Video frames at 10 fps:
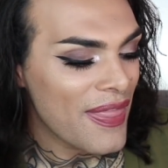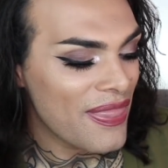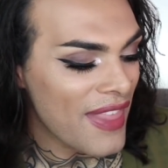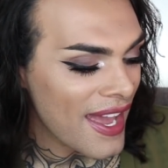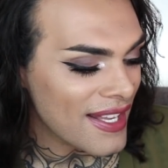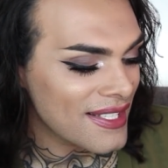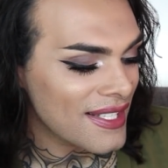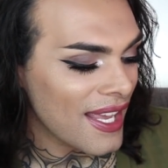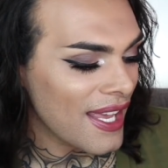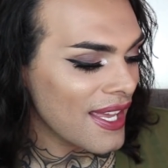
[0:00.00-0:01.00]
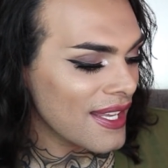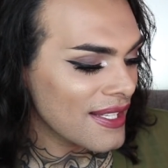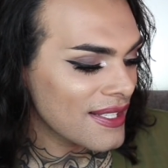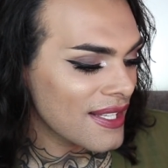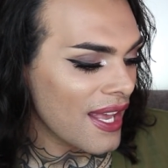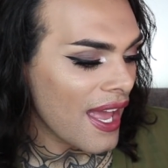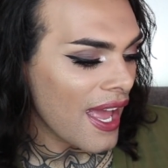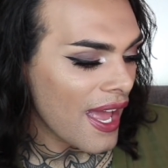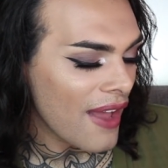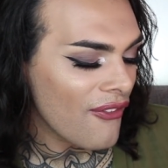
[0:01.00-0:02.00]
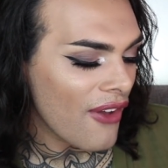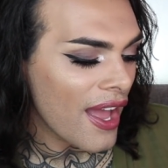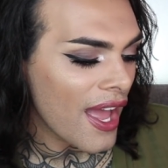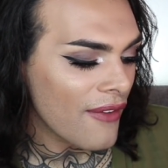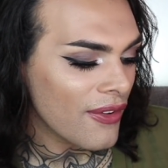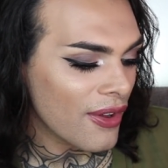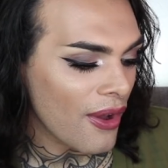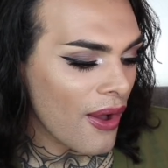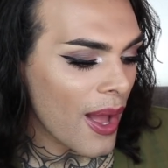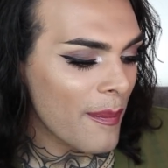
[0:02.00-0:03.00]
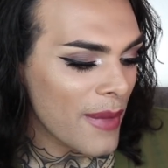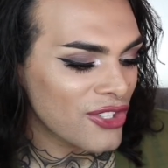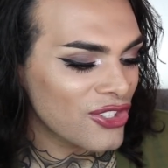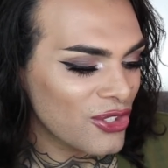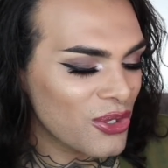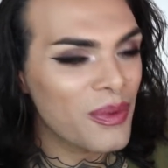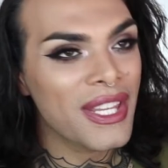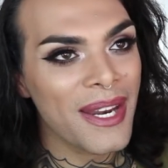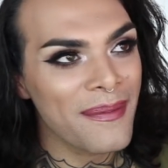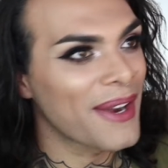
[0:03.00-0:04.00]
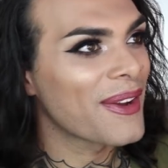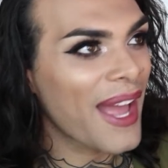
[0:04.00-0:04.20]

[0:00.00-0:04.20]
Next is, have I ever got a match tattoo with anybody?